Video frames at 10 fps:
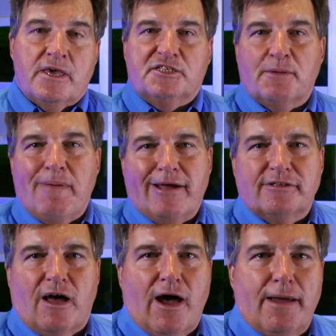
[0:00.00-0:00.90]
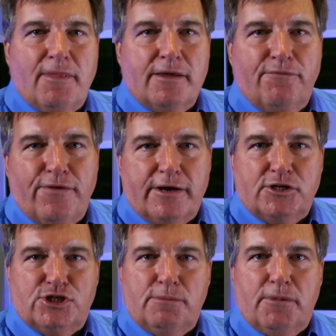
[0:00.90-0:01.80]
It's about time that you found a
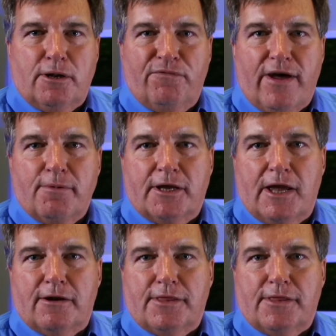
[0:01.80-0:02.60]
sheet metal fabricator